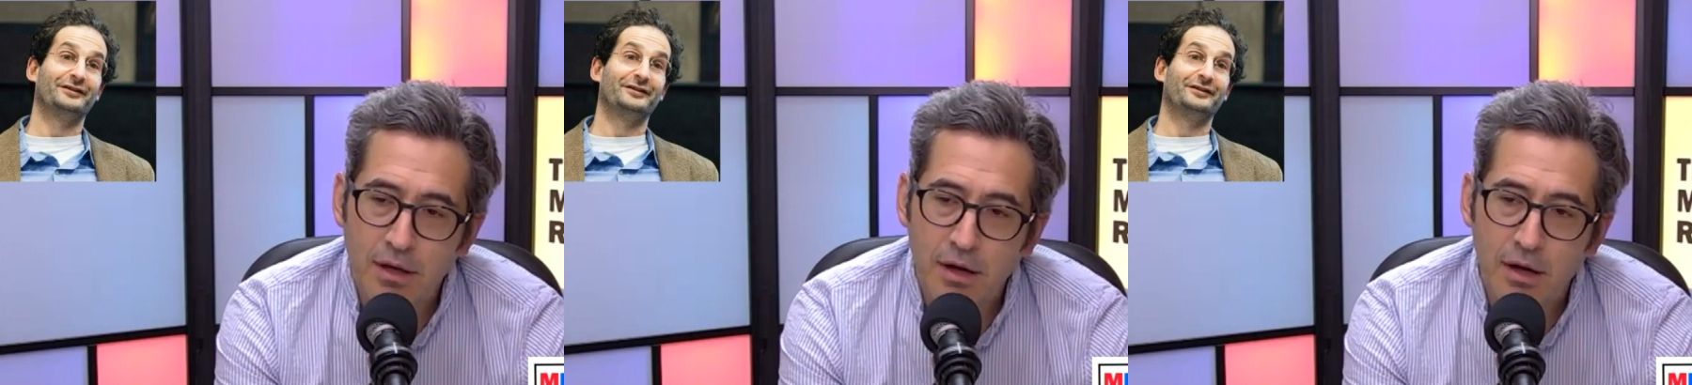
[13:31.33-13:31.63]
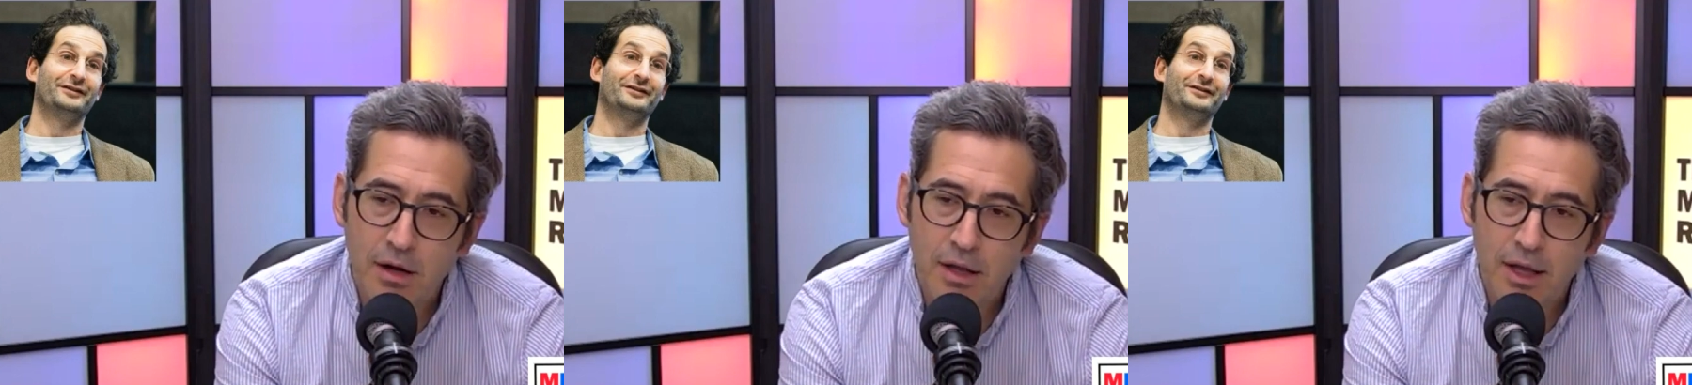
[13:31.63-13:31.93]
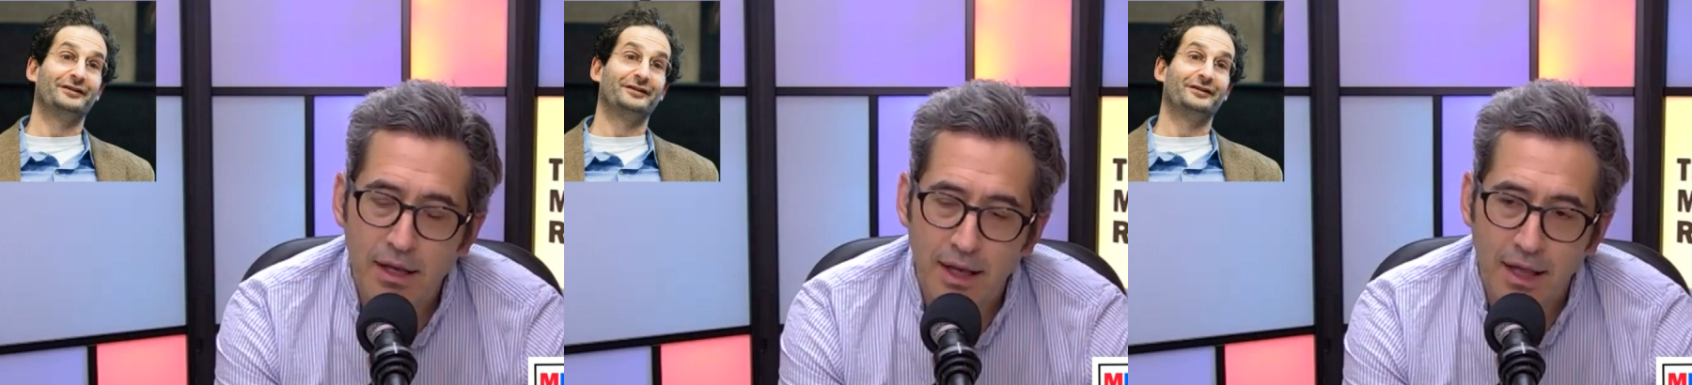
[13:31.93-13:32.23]
Speaker 1: uh,
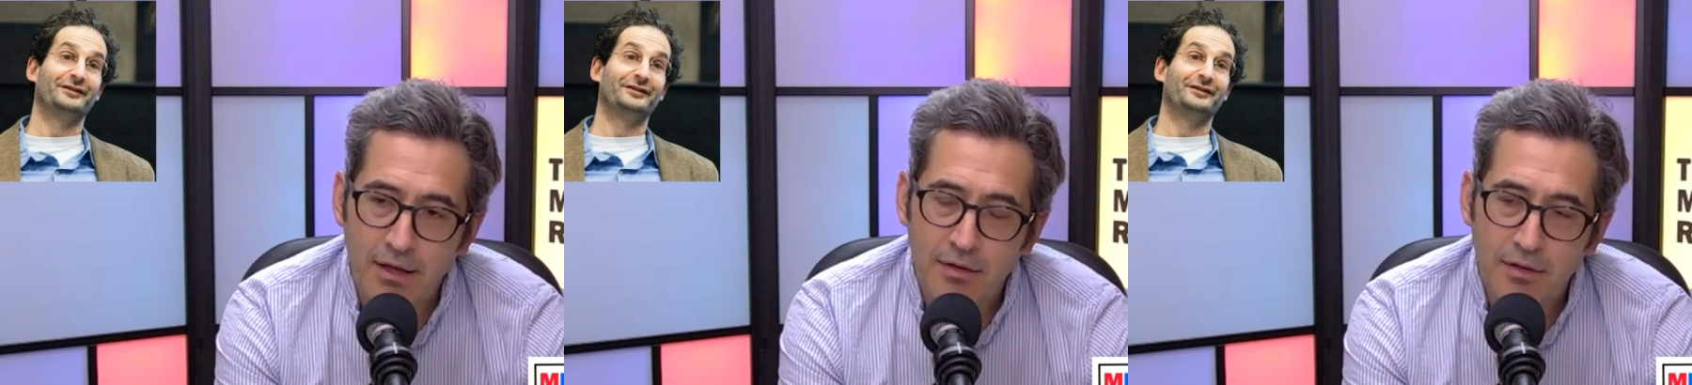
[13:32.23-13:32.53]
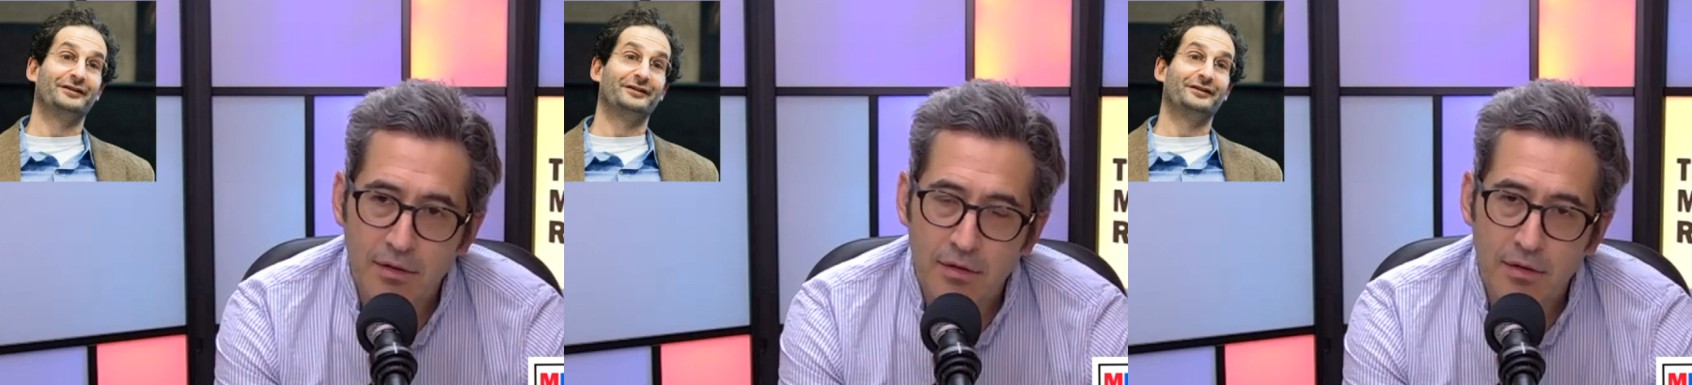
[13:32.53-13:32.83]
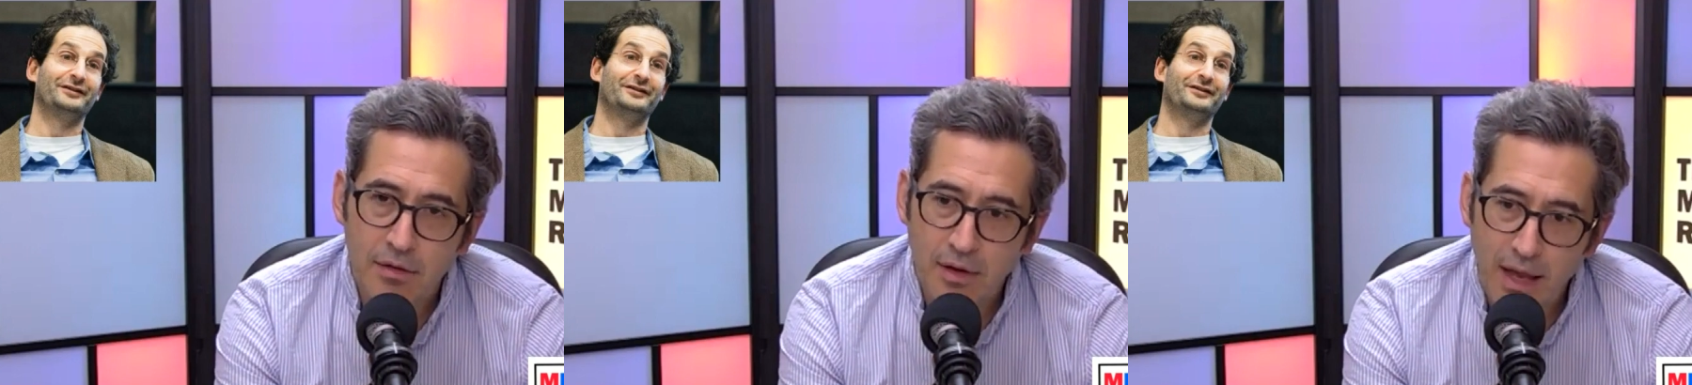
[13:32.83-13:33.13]
and and
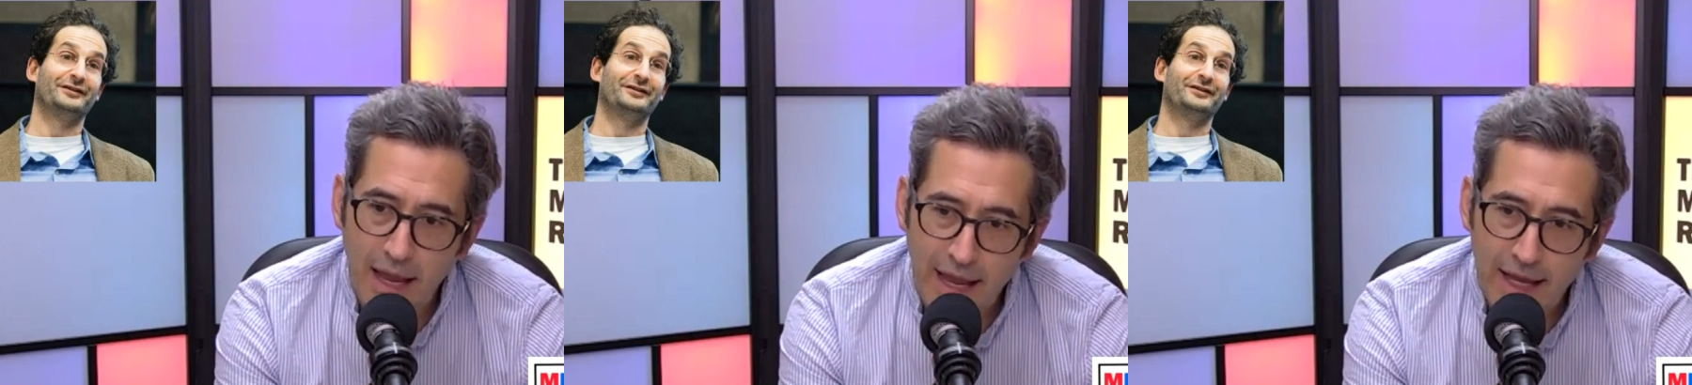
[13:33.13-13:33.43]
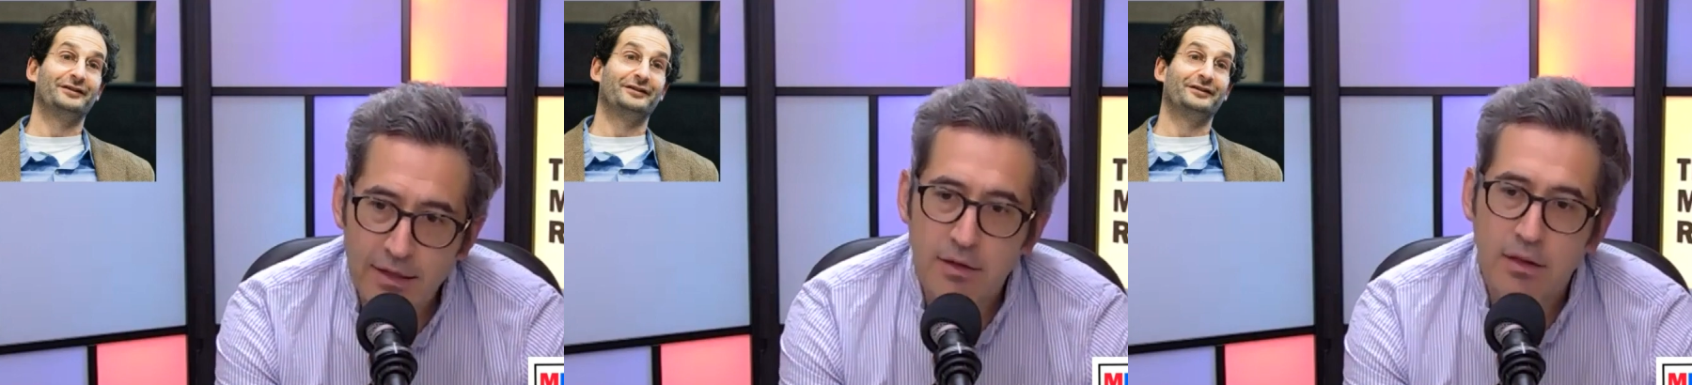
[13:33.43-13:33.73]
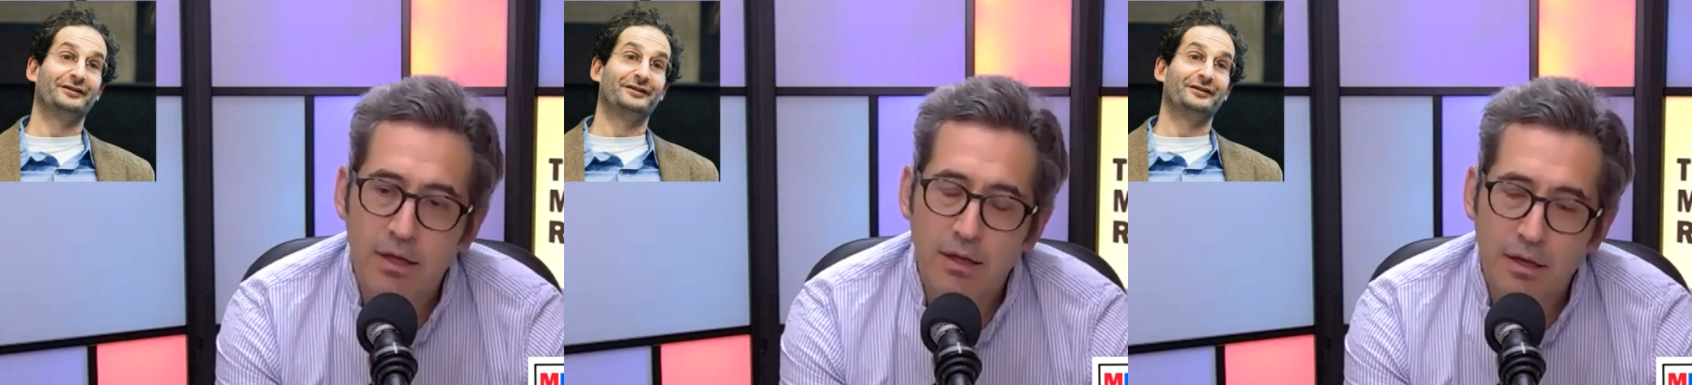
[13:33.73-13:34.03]
and
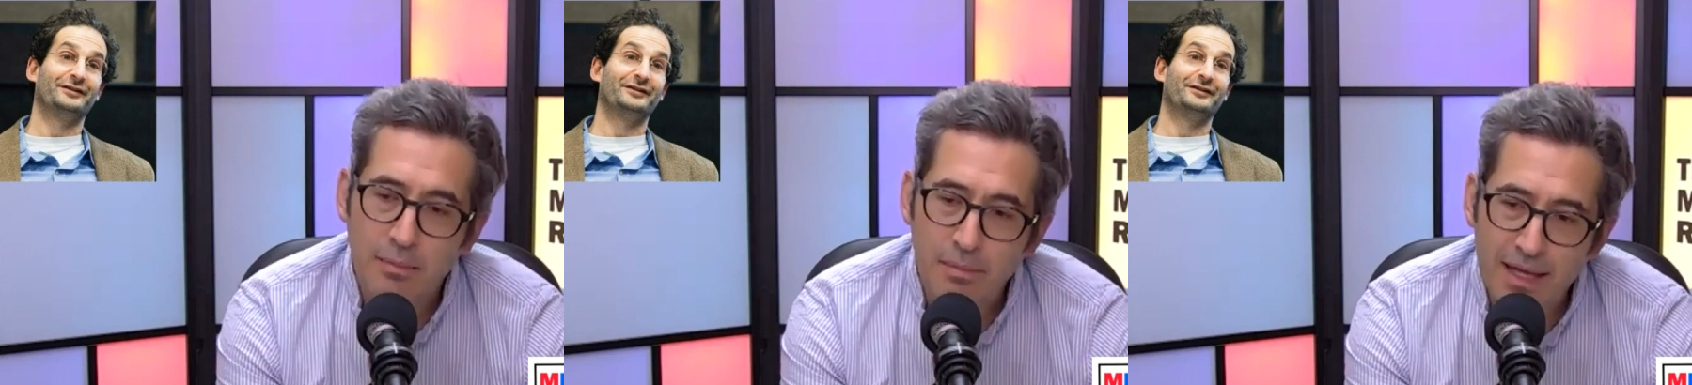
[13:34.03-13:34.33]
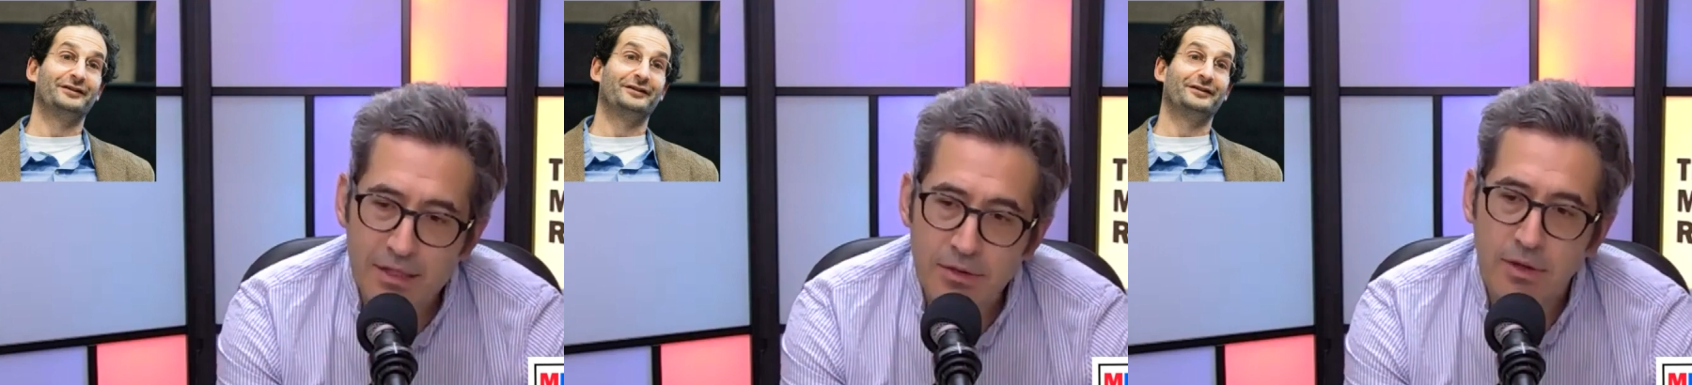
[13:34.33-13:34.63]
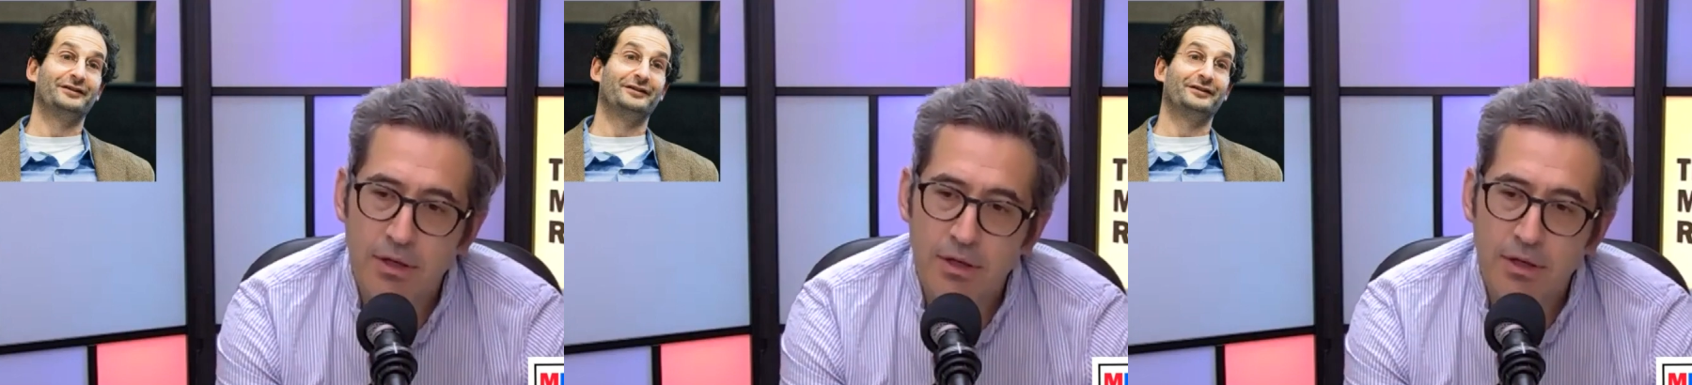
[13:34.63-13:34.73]
the commensurate